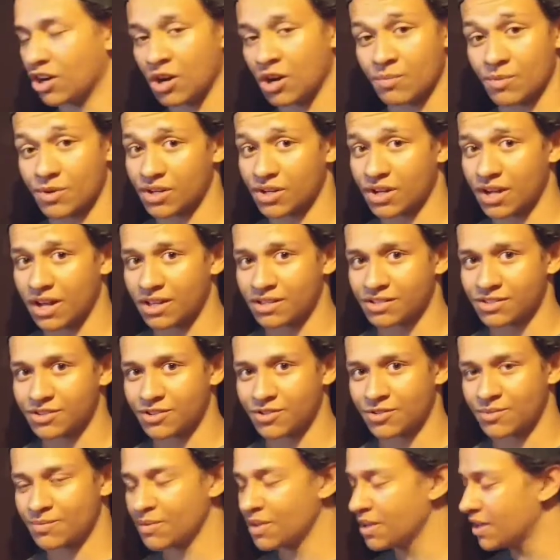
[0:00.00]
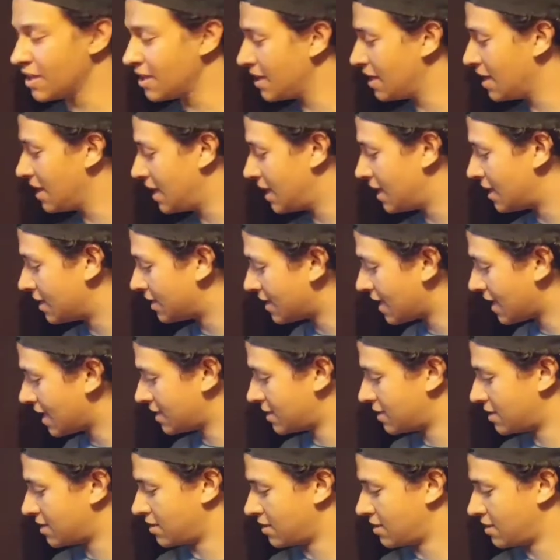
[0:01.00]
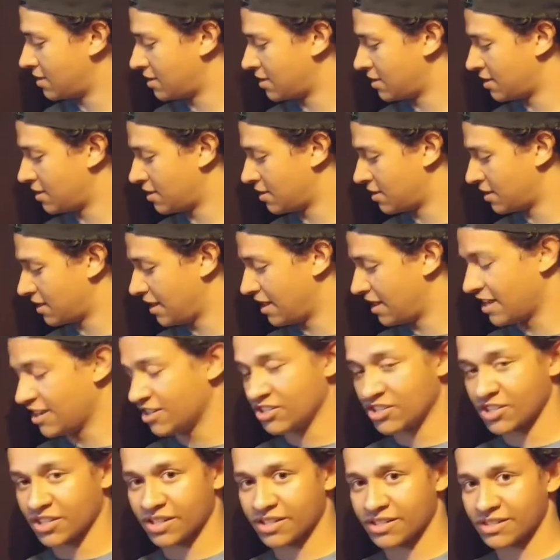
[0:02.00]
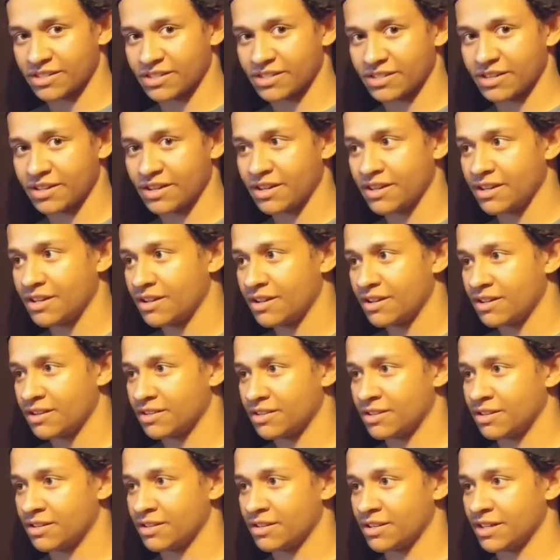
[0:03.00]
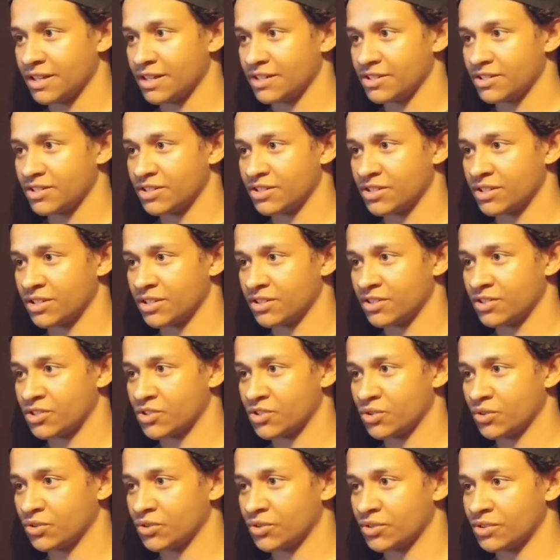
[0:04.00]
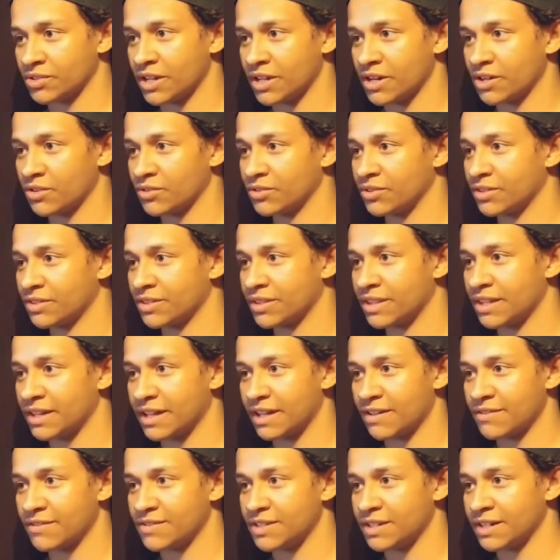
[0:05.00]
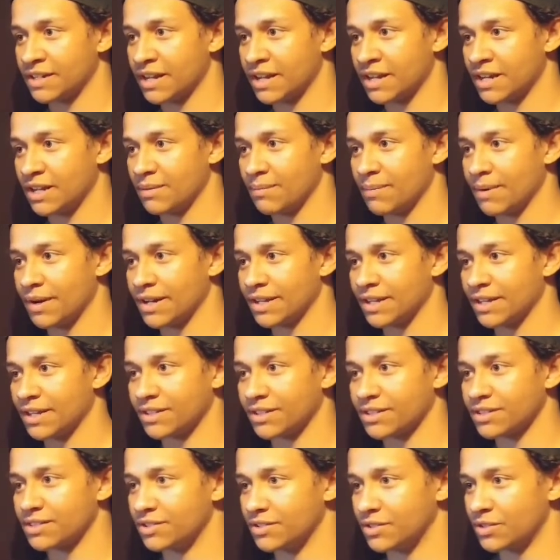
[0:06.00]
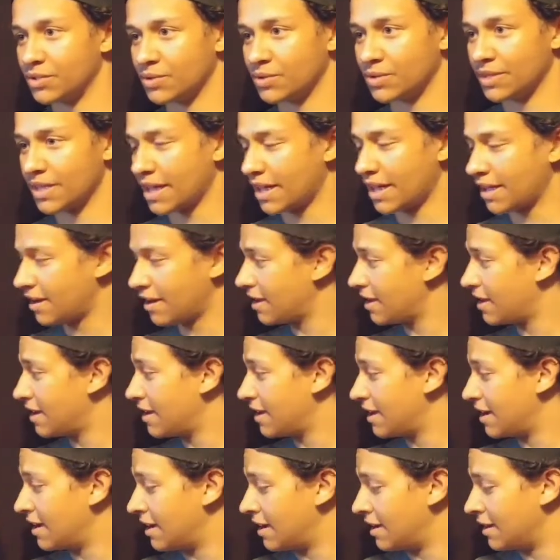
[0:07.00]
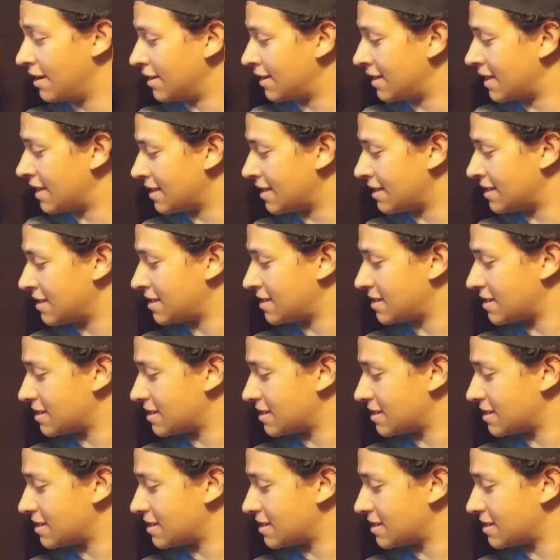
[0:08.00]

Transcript: armored costume, and that's the hinges. The hinges on the shoulders. I don't think I've seen anybody else do that, and